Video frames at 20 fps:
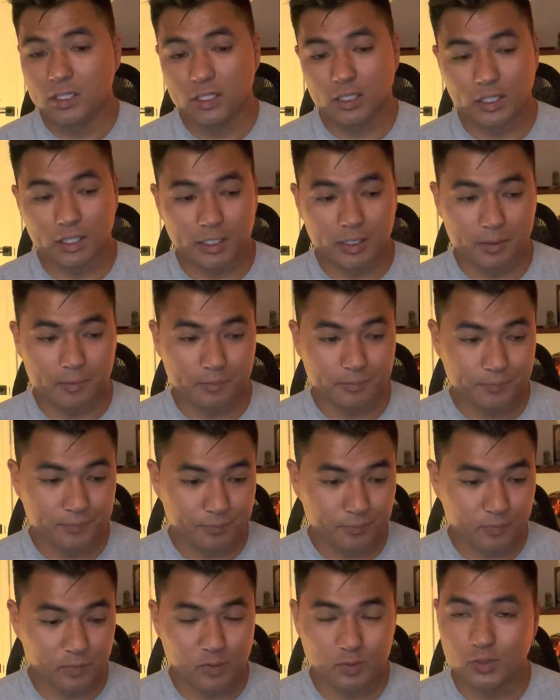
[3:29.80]

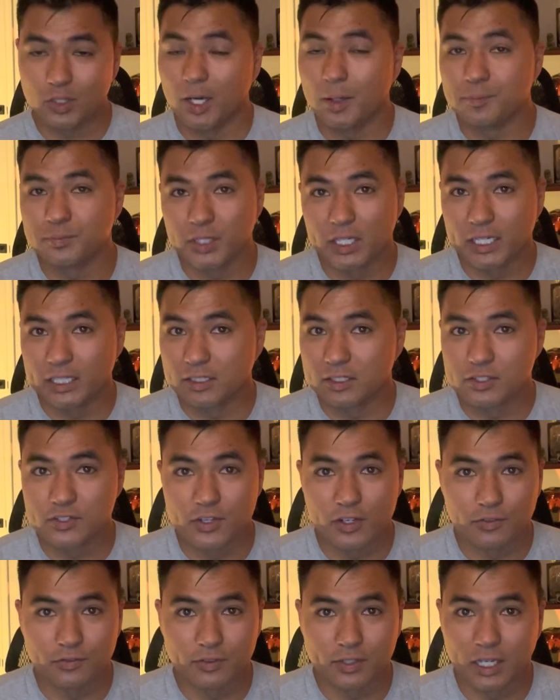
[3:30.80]
Updating the
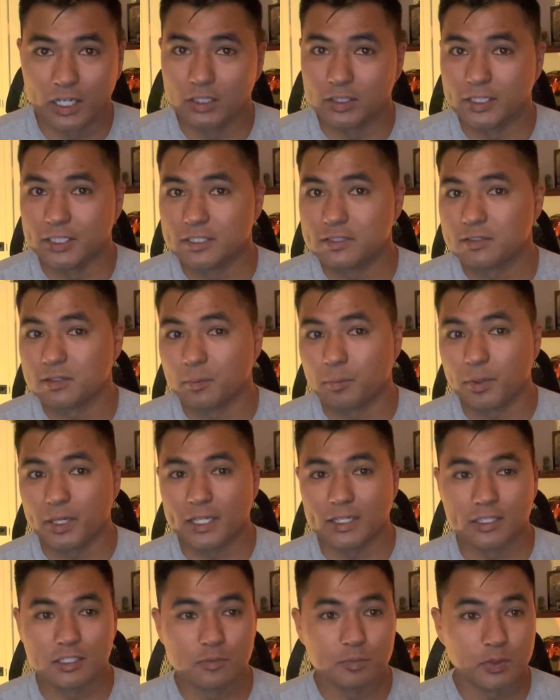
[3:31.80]
GFE outlets, the
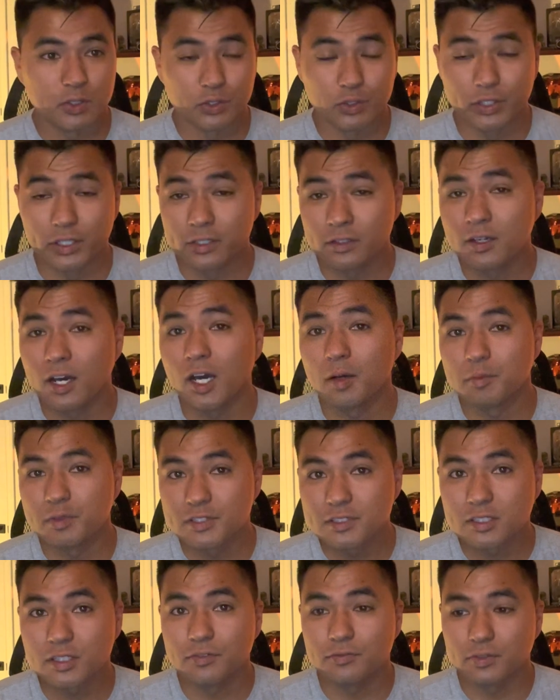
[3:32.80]
paint is peeling, common
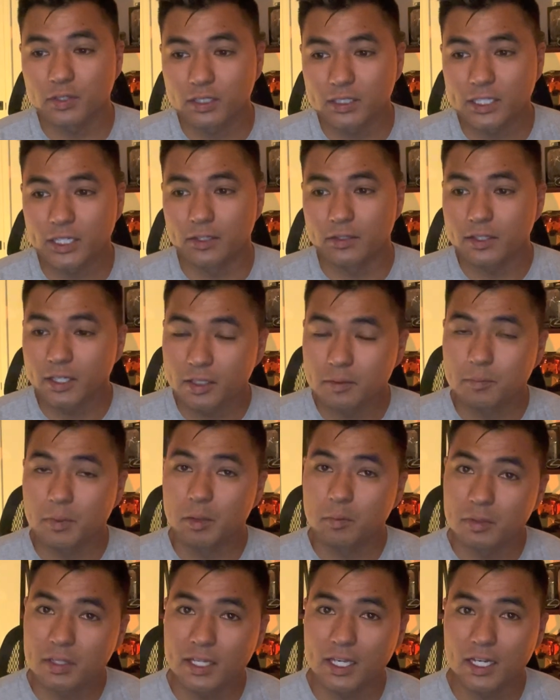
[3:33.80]
stuff like that, okay?
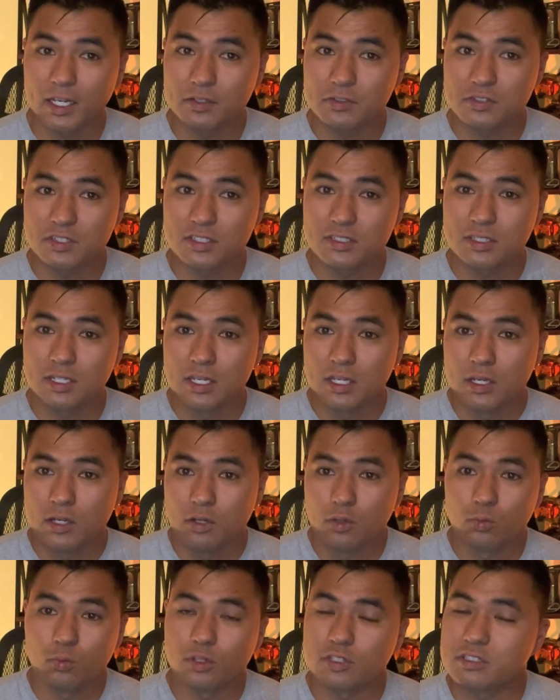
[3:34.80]
Maybe the house just
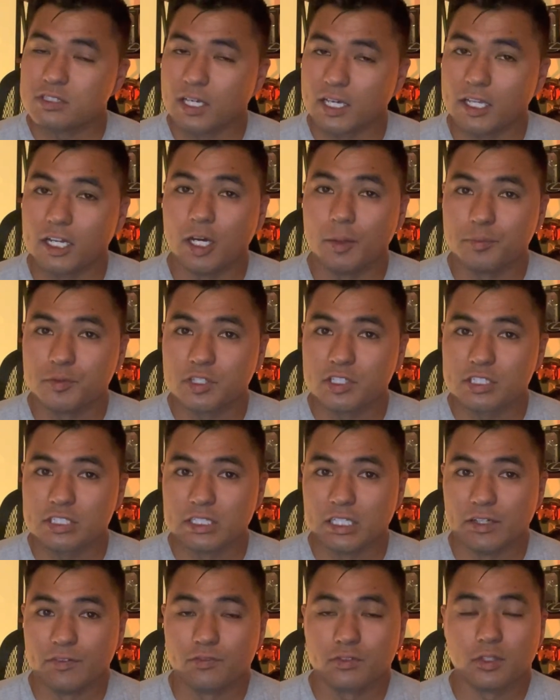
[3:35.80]
was not up to
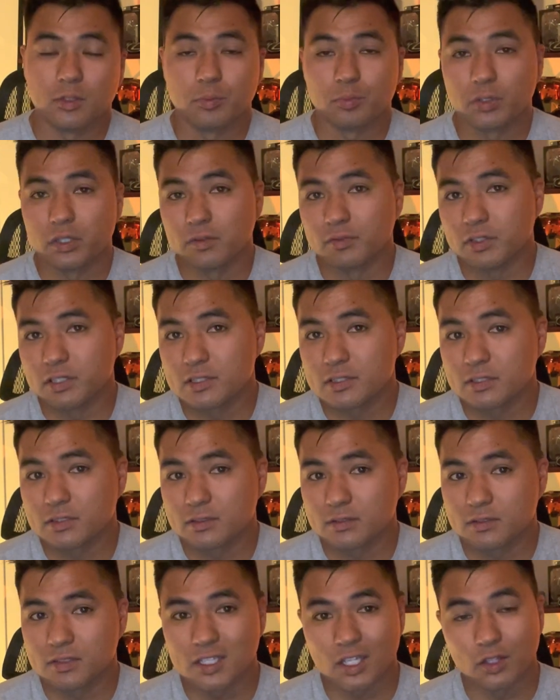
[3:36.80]
snuff, the previous
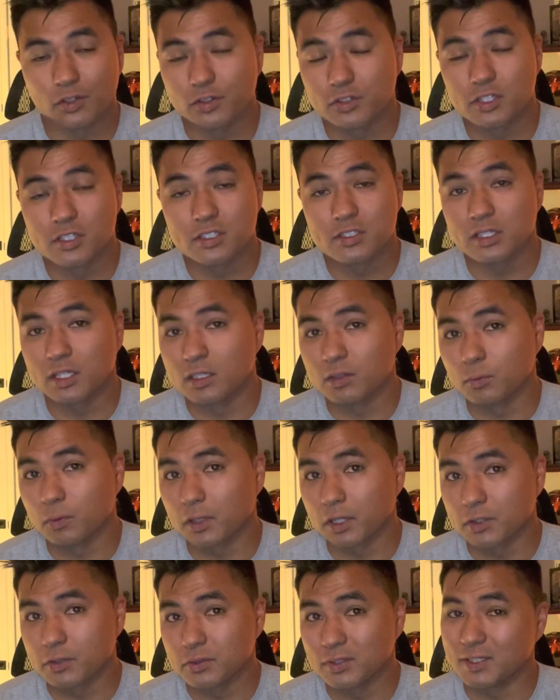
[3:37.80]
seller just didn't
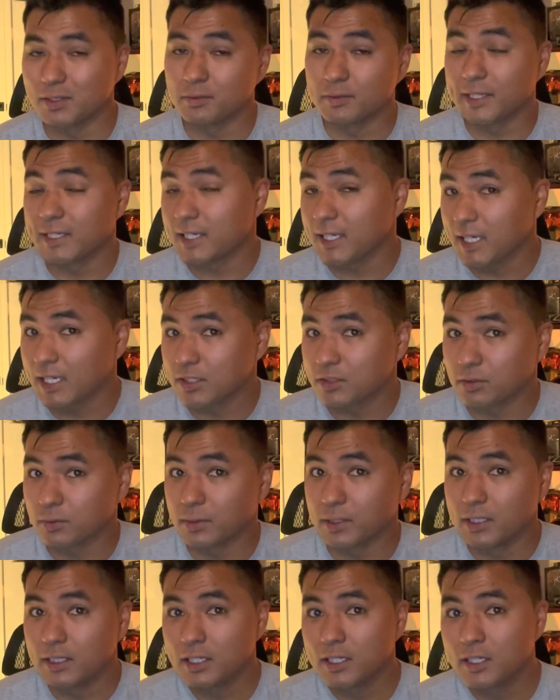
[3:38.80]
want to do that, and they can't do
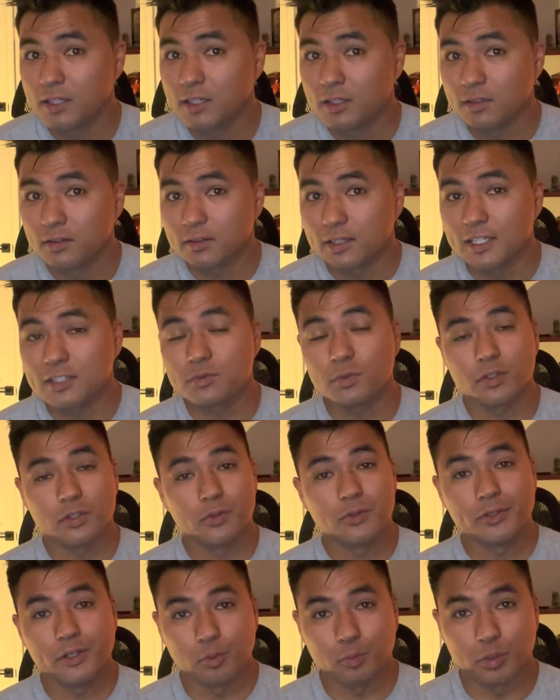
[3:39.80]
it. That's where
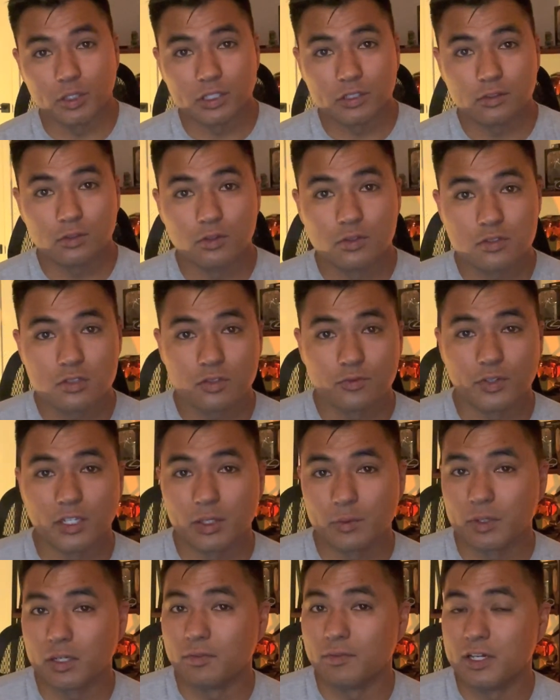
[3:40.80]
you come in. Use the VA
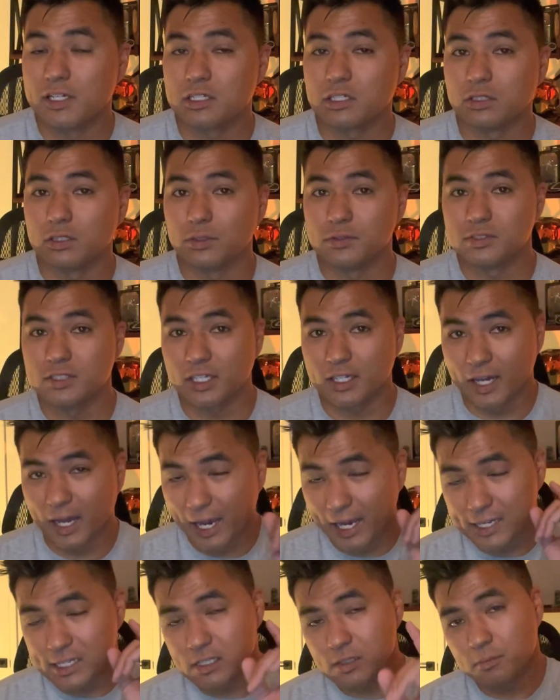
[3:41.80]
renovation loan, say,
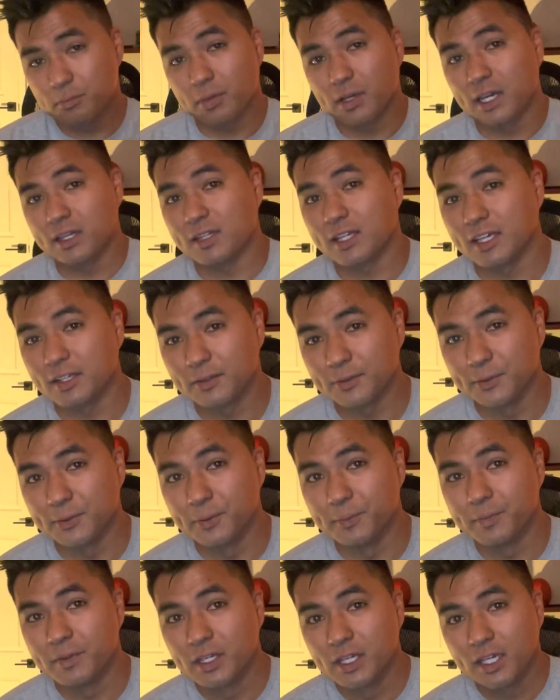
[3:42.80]
I can buy that
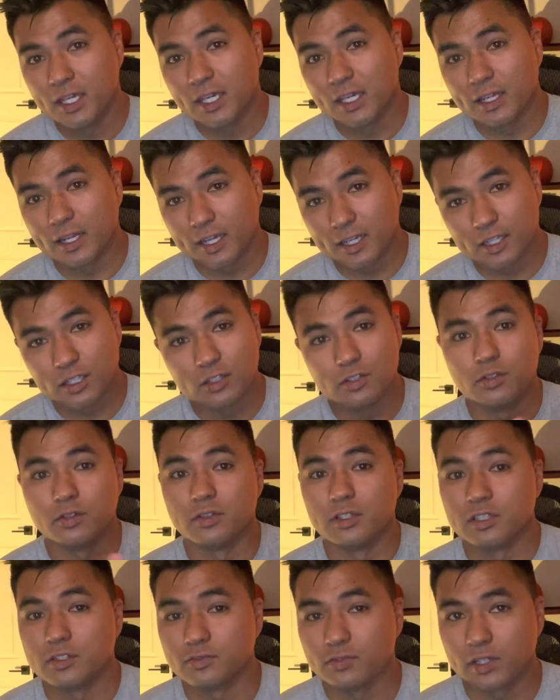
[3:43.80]
home and I can do
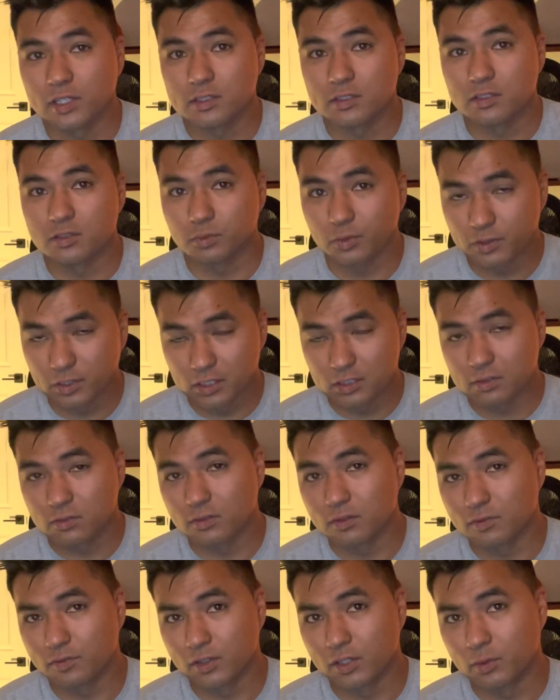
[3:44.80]
these fixes with this
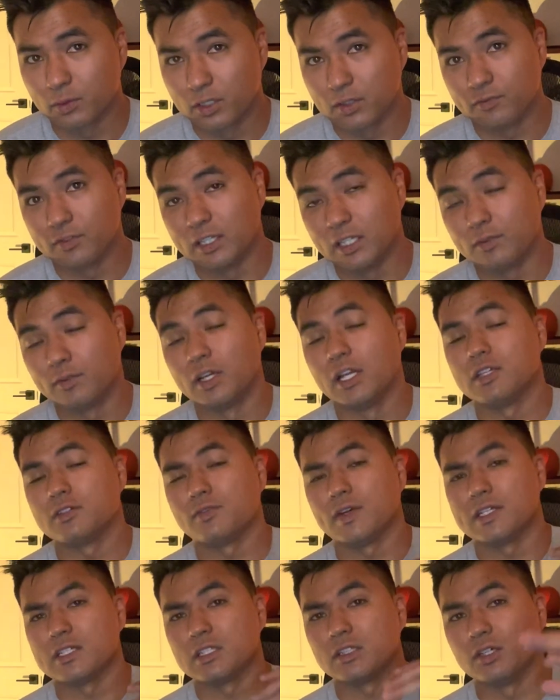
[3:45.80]
VA
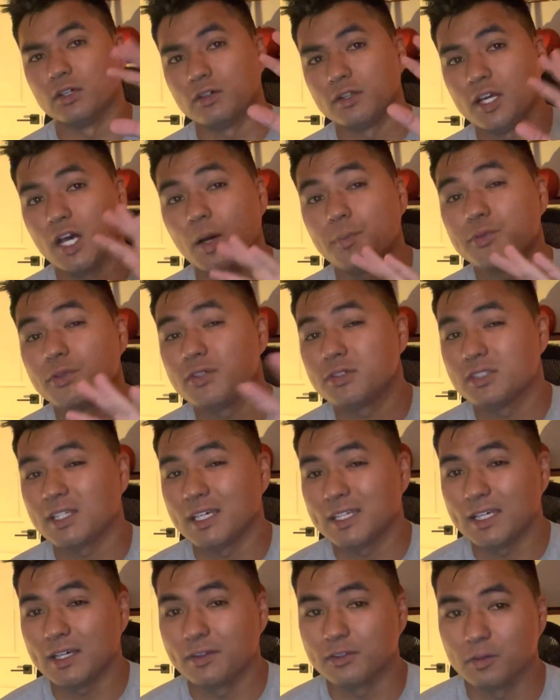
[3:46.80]
renovation loan. Helps you
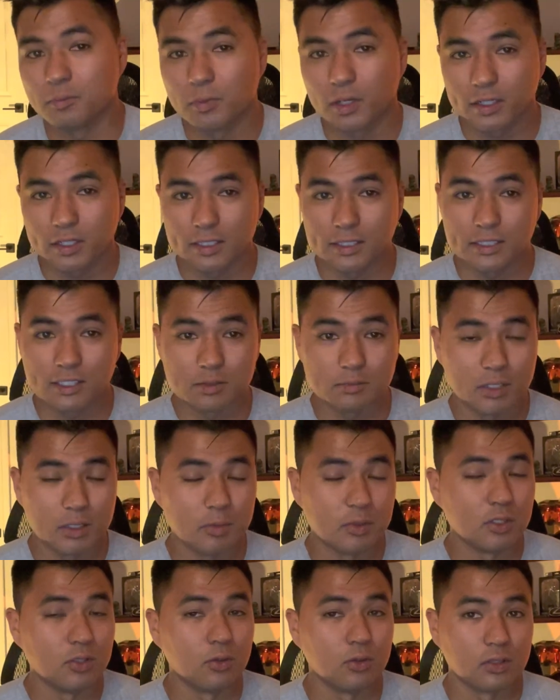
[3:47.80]
stand out in the market because
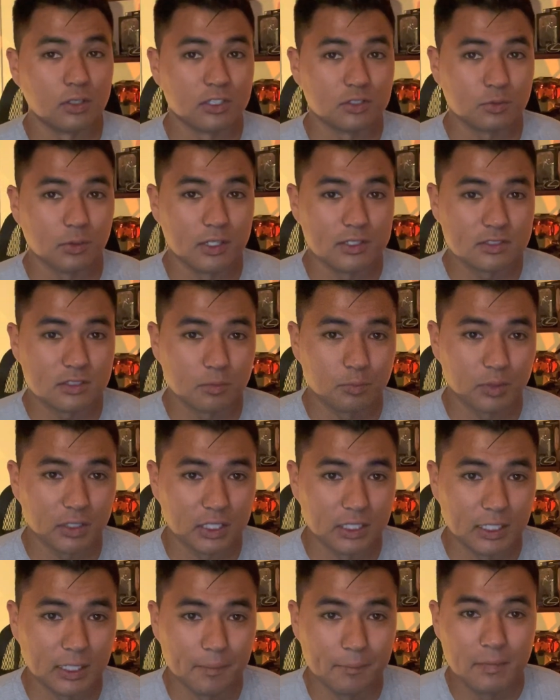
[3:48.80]
maybe no one else wants to pick
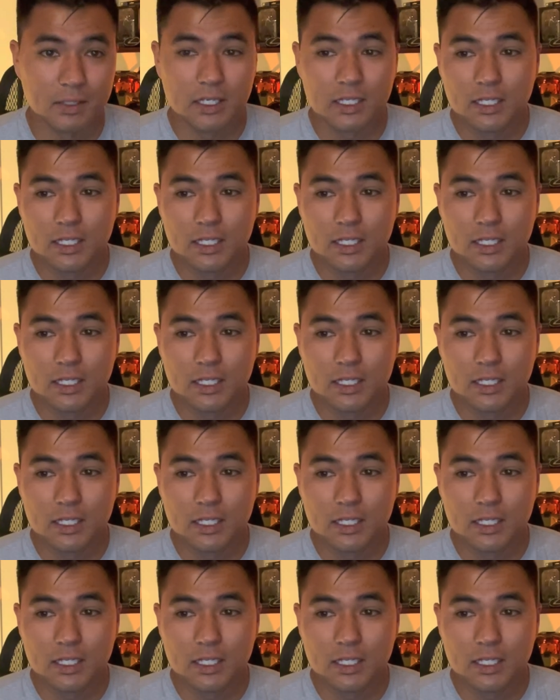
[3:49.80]
it up.